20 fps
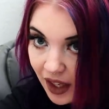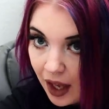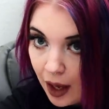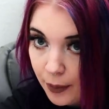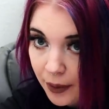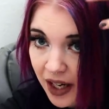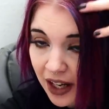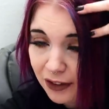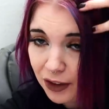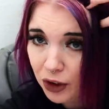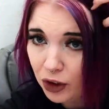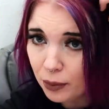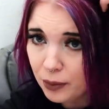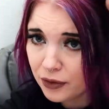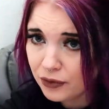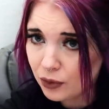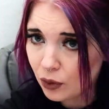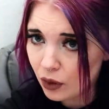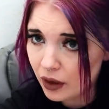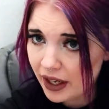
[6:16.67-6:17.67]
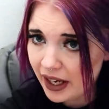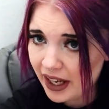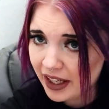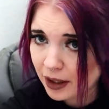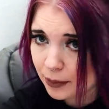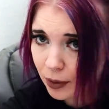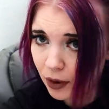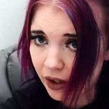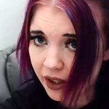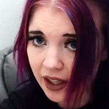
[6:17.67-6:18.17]
I'm gonna have to do it
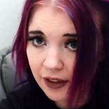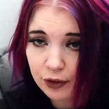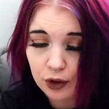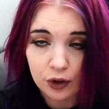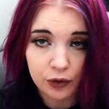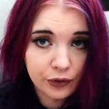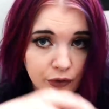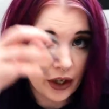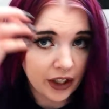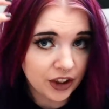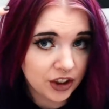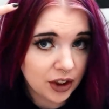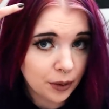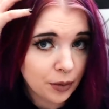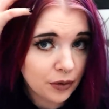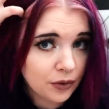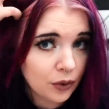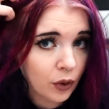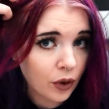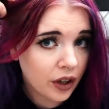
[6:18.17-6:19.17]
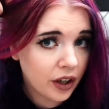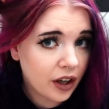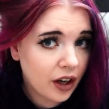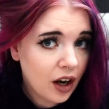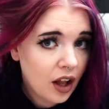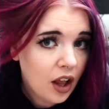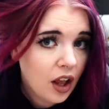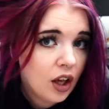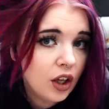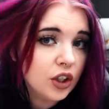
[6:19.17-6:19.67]
beforehand. I'm probably gonna have to refresh it
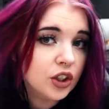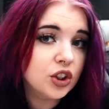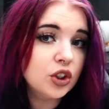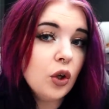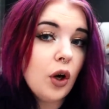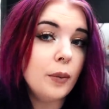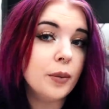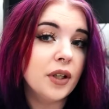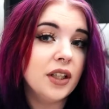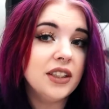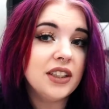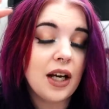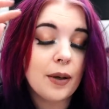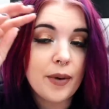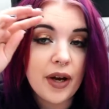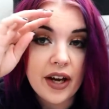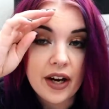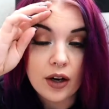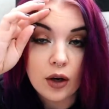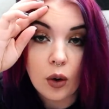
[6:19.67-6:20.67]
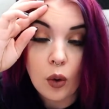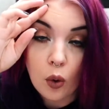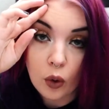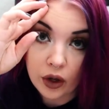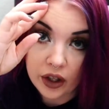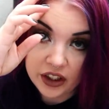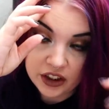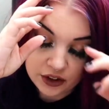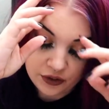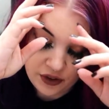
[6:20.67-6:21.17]
before. So I'm gonna dye my hair
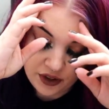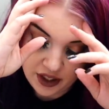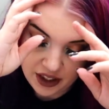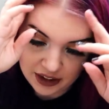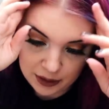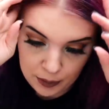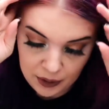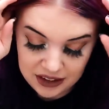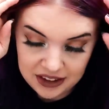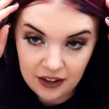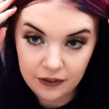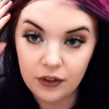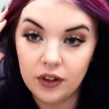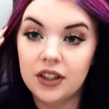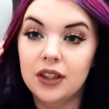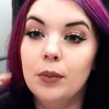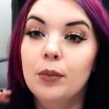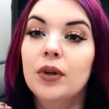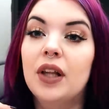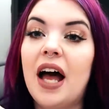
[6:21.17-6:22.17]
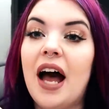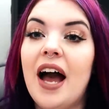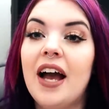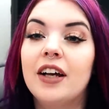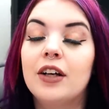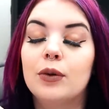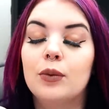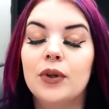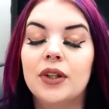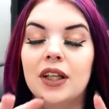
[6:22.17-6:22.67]
orange for this because I feel like the
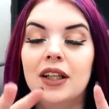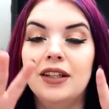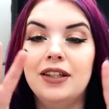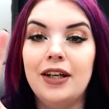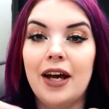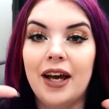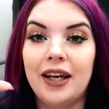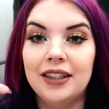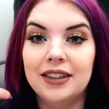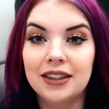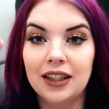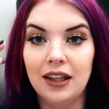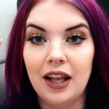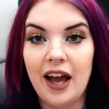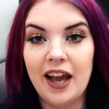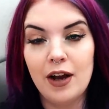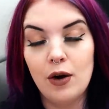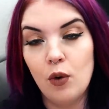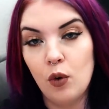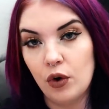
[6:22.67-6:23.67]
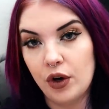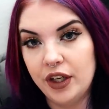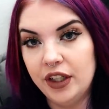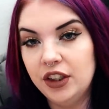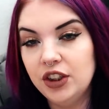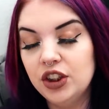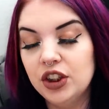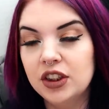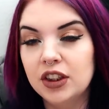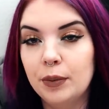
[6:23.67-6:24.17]
black with a nice light
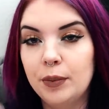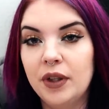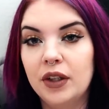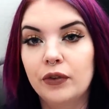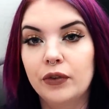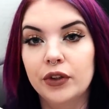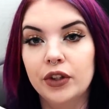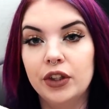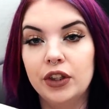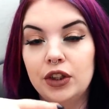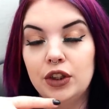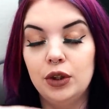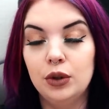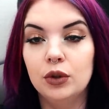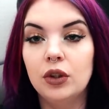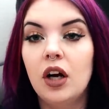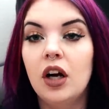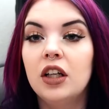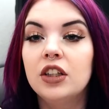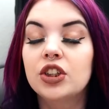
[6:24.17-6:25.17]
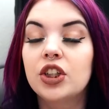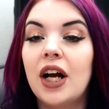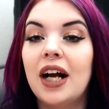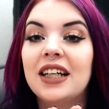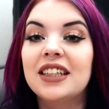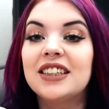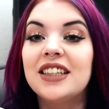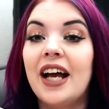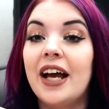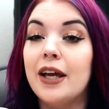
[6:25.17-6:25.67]
orange is gonna be a really cute
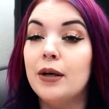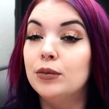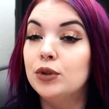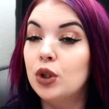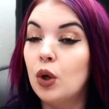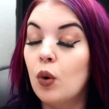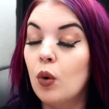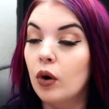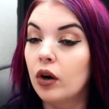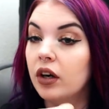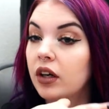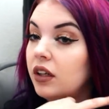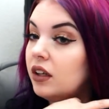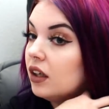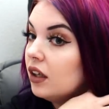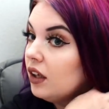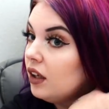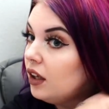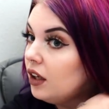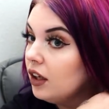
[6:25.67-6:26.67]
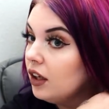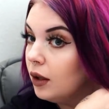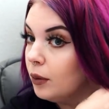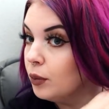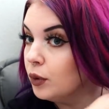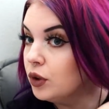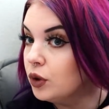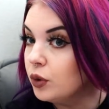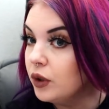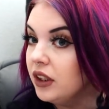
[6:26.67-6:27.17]
contrast. I am torn
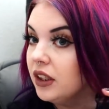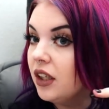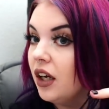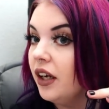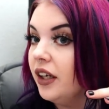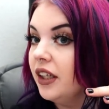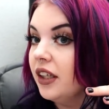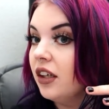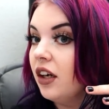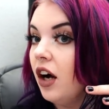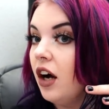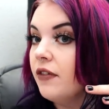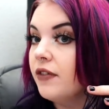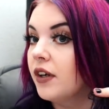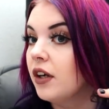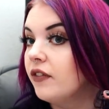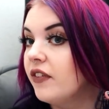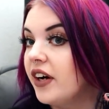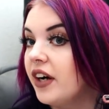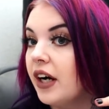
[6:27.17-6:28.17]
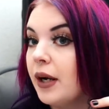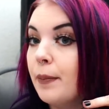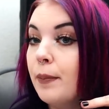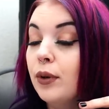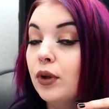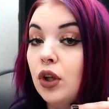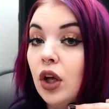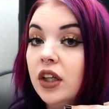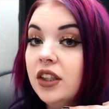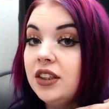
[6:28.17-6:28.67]
between cutting it off at a very
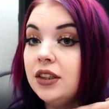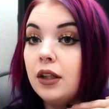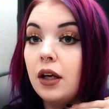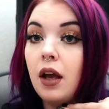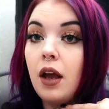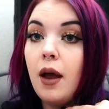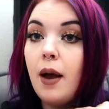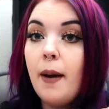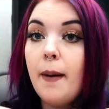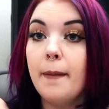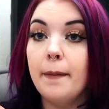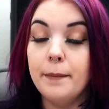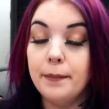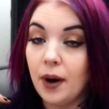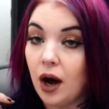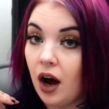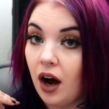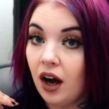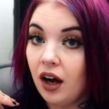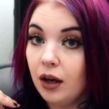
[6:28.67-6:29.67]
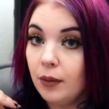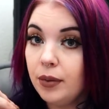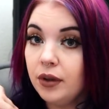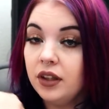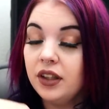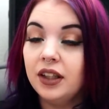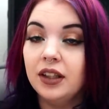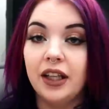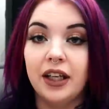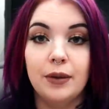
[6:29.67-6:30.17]
blunt bob,
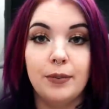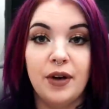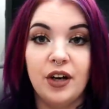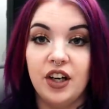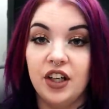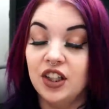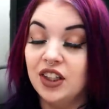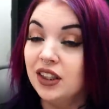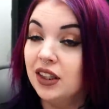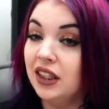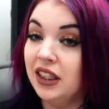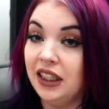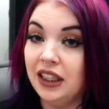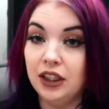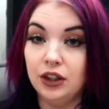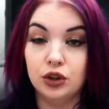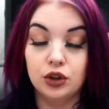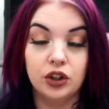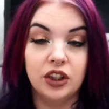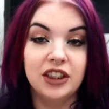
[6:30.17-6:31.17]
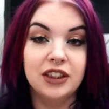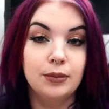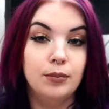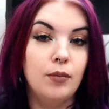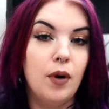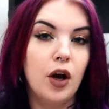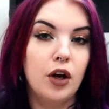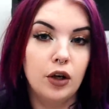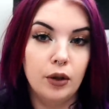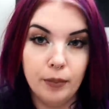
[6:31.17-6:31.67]
like a very clean, crisp,
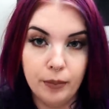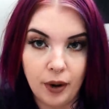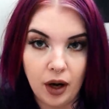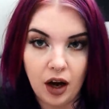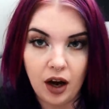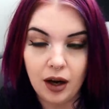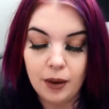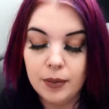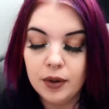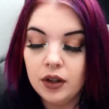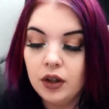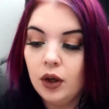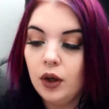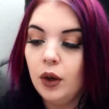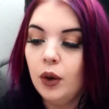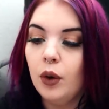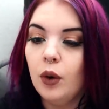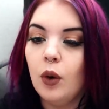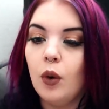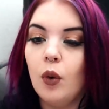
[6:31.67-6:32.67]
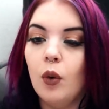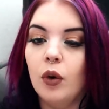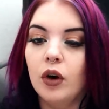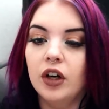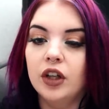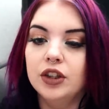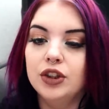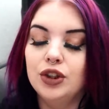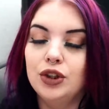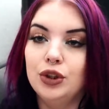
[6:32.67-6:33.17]
modern bob,
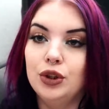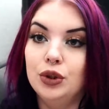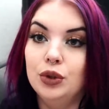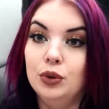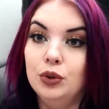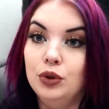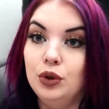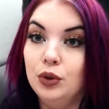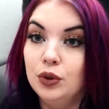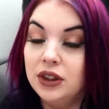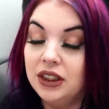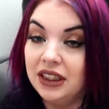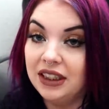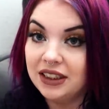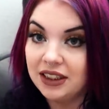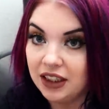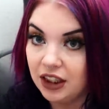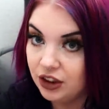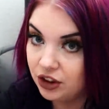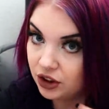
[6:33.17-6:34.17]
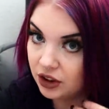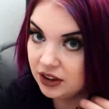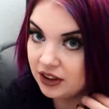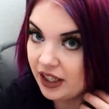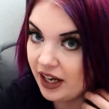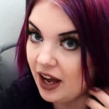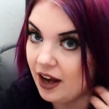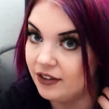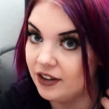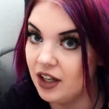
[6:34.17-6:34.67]
or to use the extensions
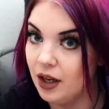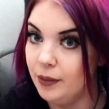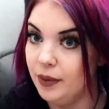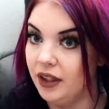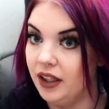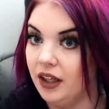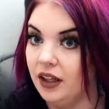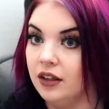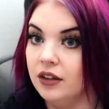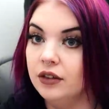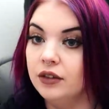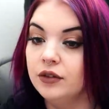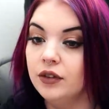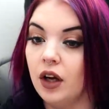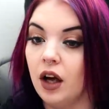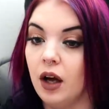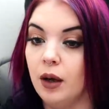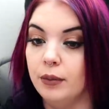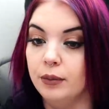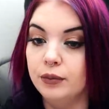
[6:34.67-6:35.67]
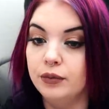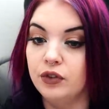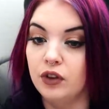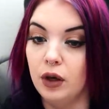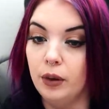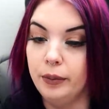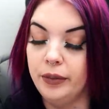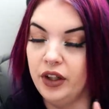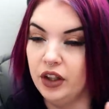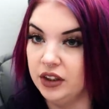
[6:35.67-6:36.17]
that I have coming in
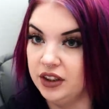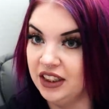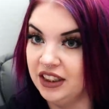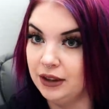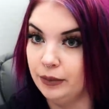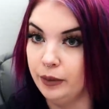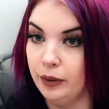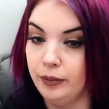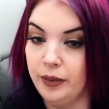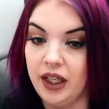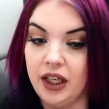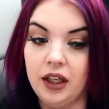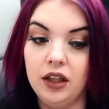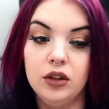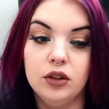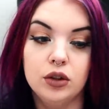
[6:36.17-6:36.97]
from Irresistible Me.